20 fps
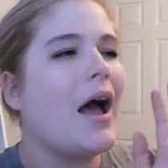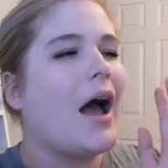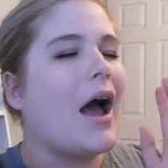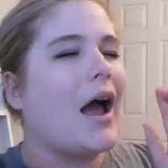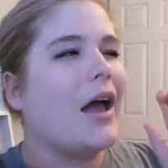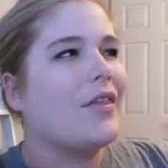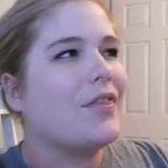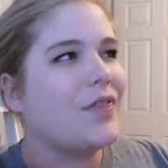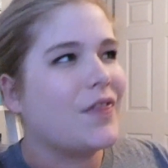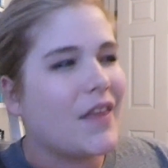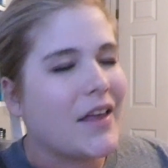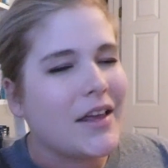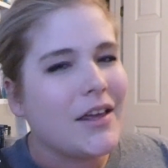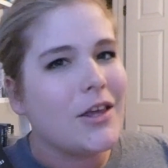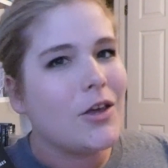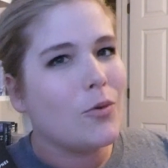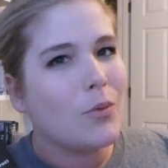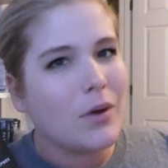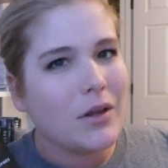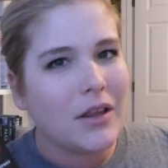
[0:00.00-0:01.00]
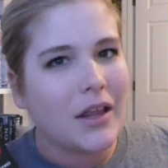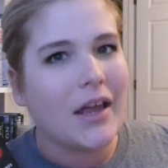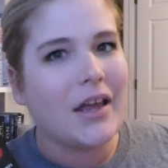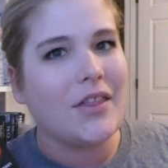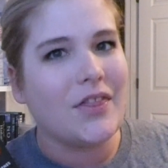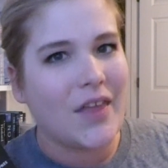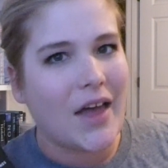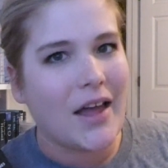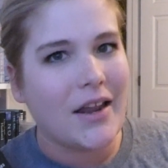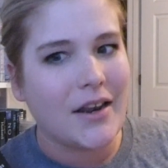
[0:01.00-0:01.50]
I think you would
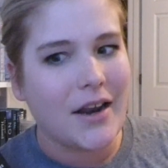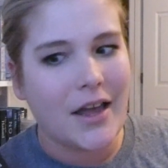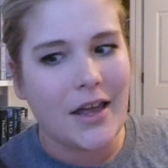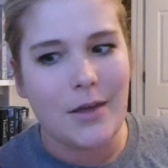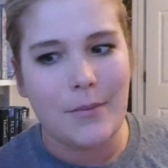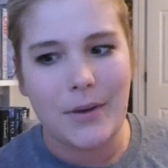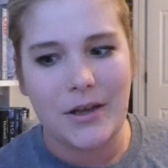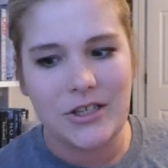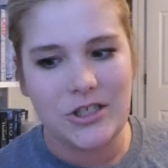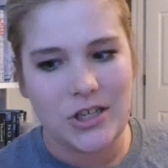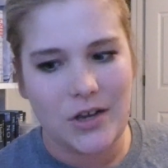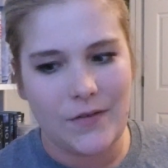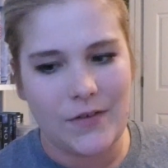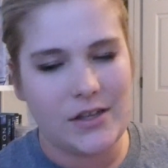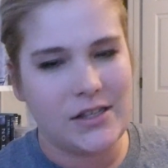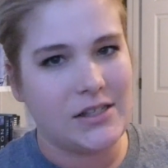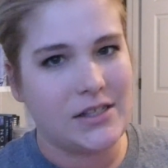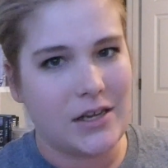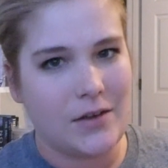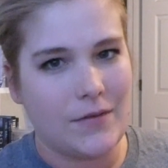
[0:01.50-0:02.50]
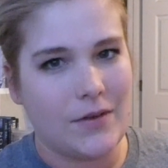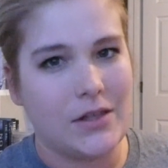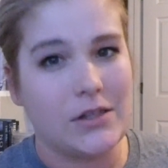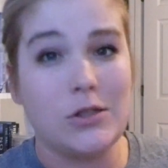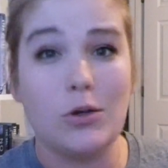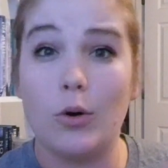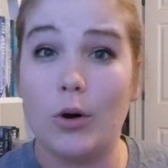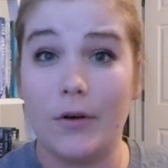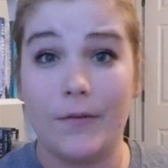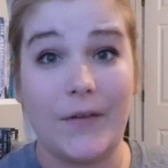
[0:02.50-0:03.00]
like That Night by Chevy
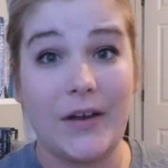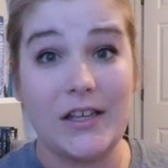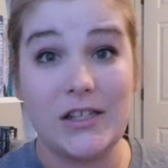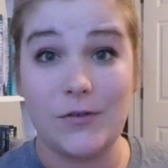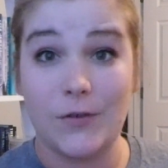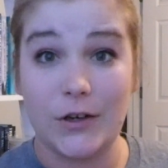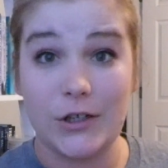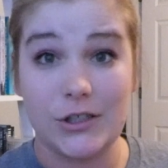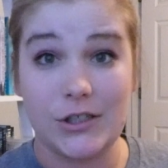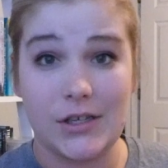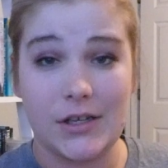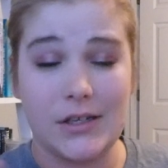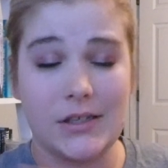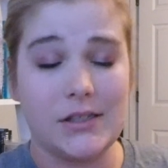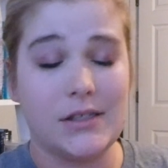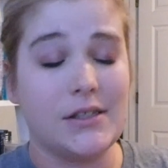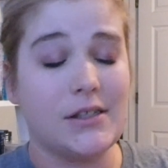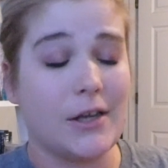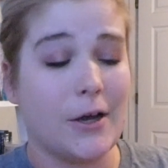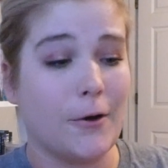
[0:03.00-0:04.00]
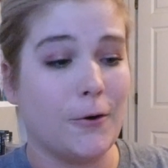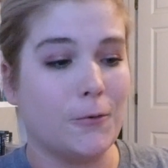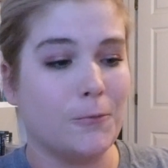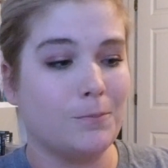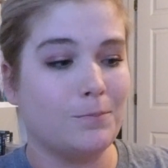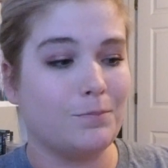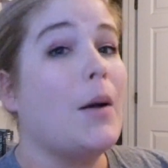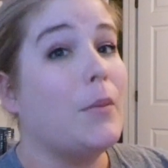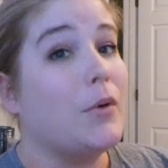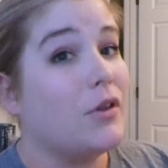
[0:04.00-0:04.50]
Stevens or vice versa.
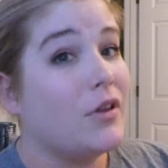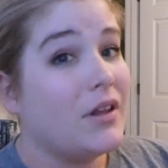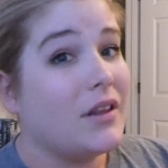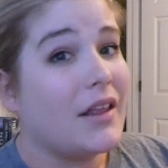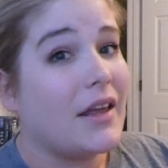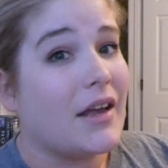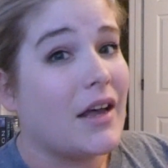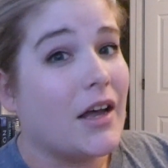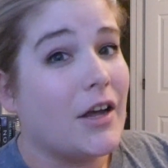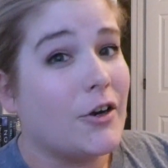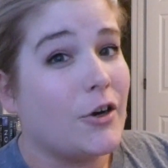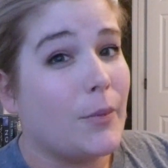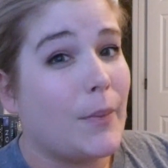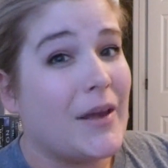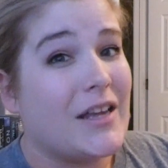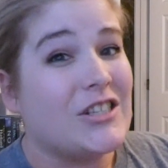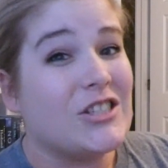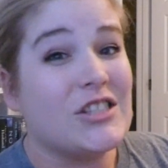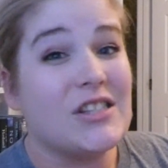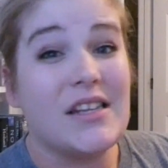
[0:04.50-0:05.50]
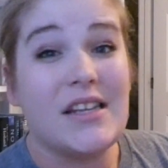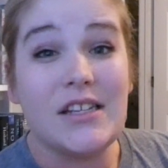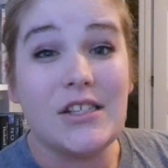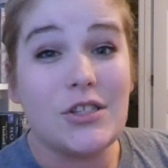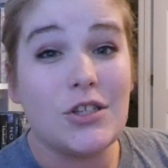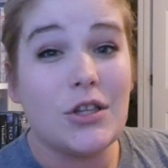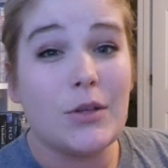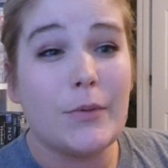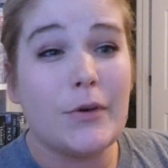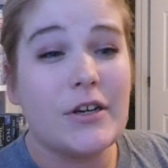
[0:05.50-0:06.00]
So I'm only like 100 pages
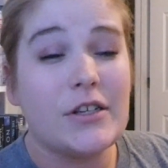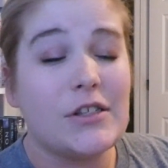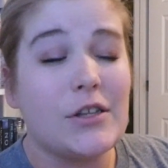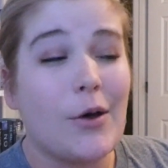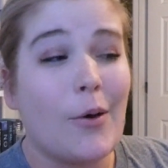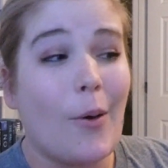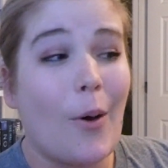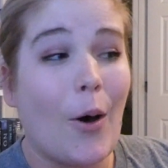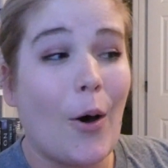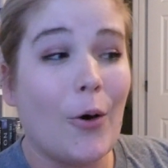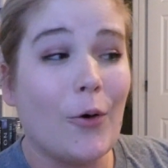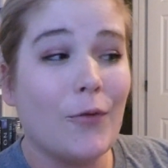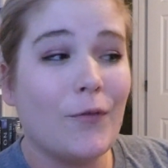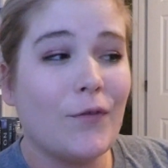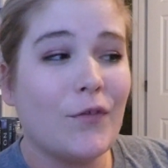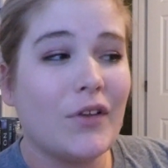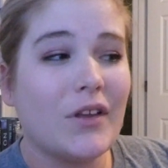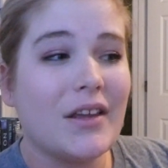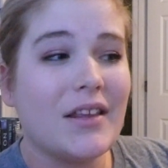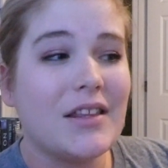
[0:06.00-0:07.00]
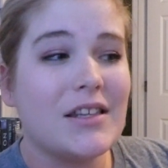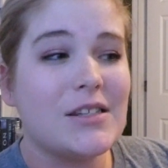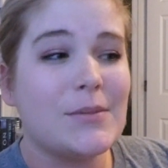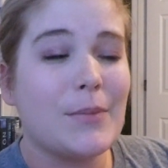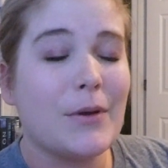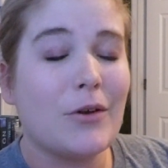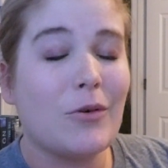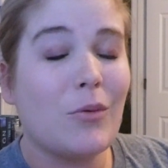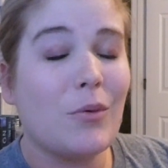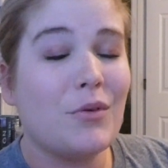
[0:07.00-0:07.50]
into the book, so hopefully this
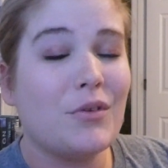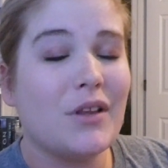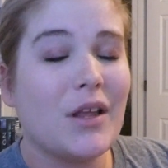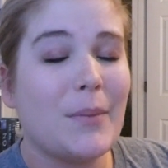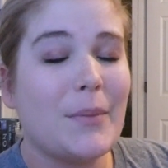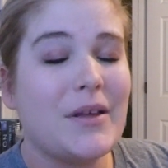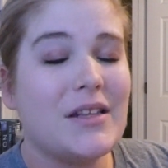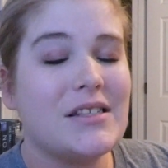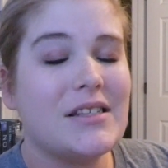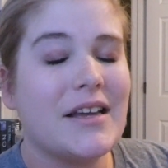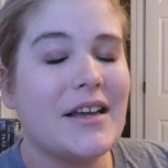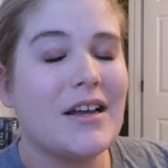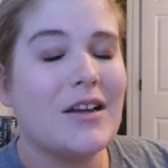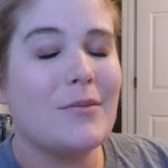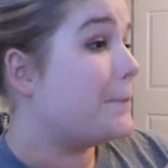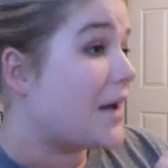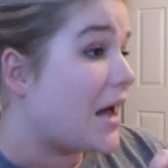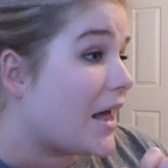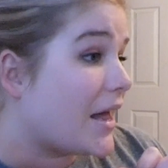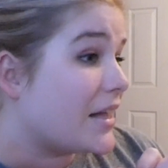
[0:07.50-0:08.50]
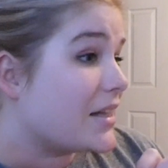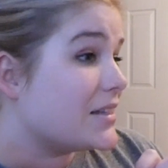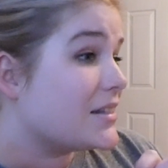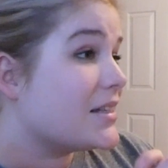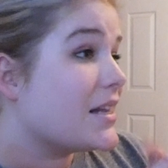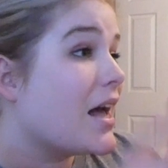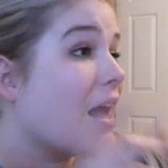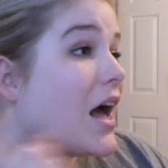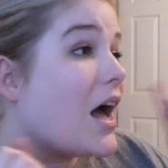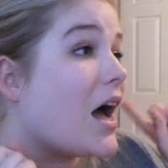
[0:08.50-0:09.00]
book won't let me down.
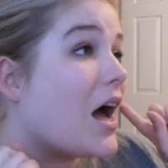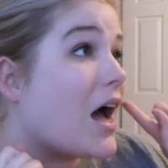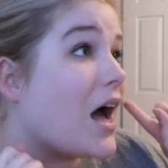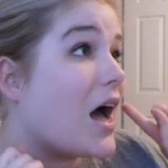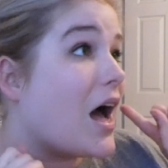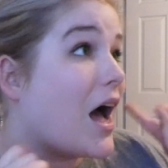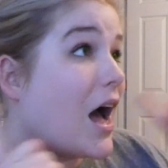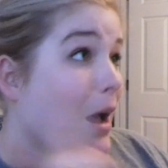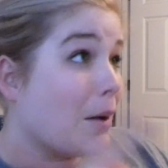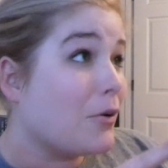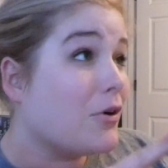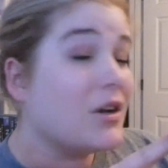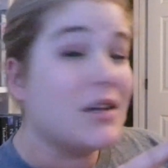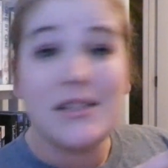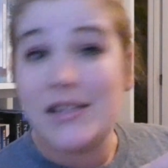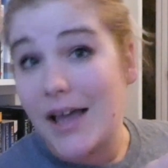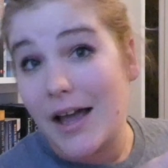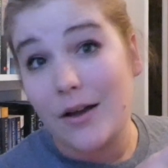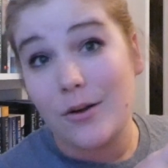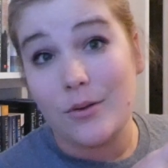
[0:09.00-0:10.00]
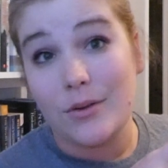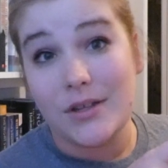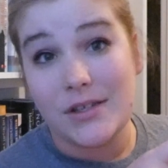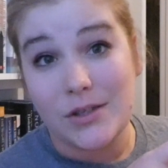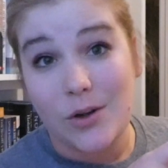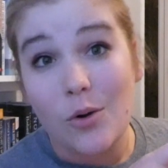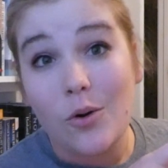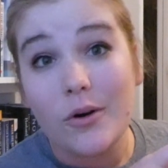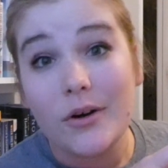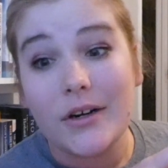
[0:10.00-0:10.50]
But I'm going to tackle
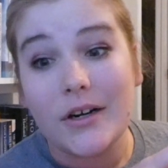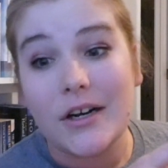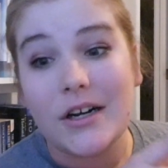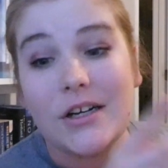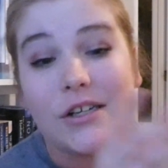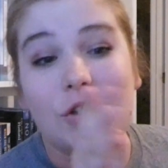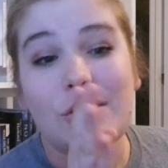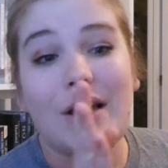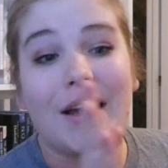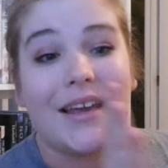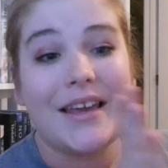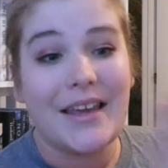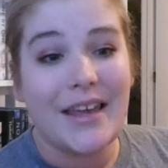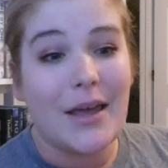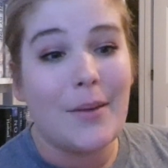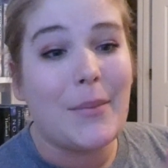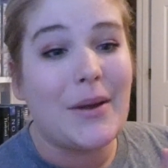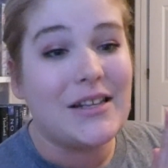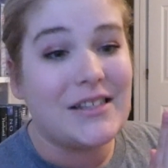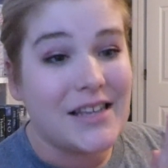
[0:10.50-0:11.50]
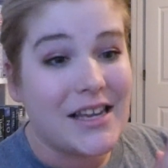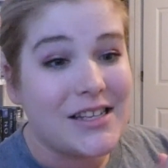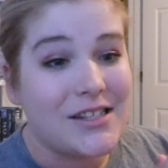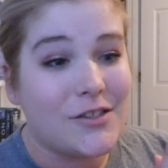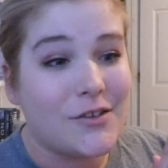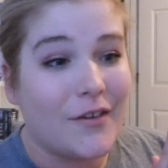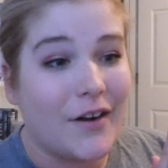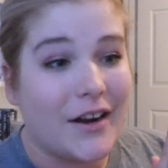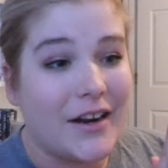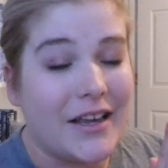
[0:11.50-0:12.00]
this corner so I can get my
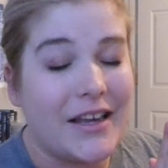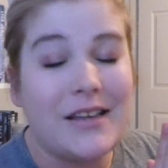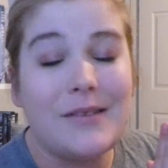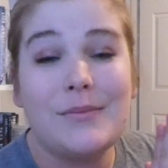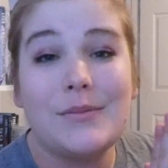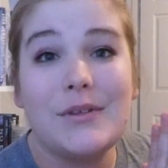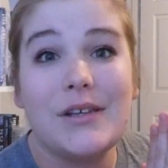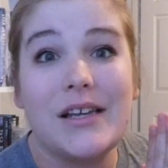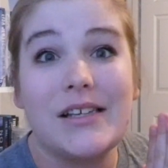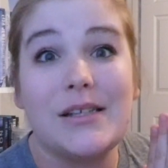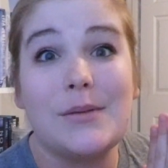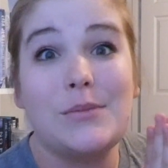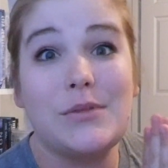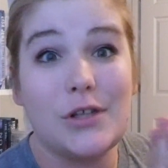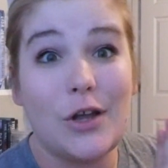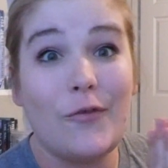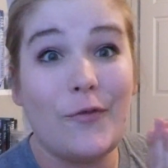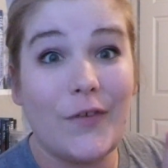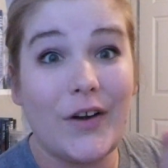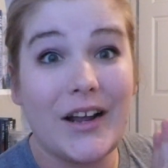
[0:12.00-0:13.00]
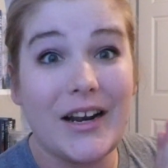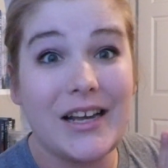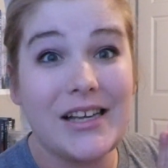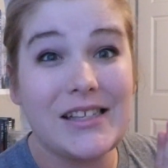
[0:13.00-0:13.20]
desk ready because I'm so freaking